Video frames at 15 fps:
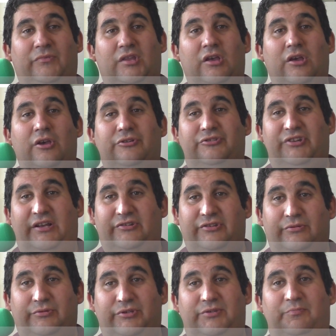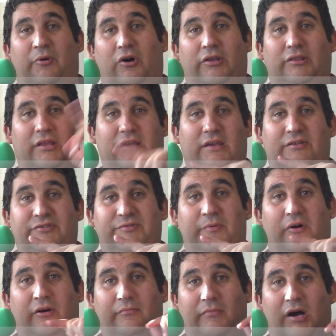you should actually use spawn link and
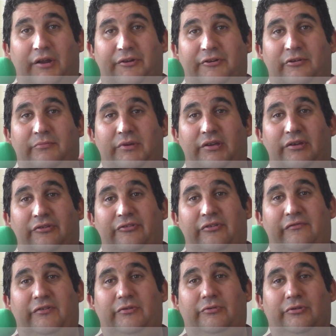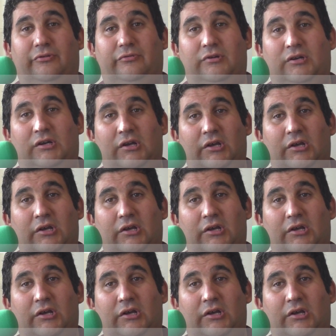spawn monitor because if you do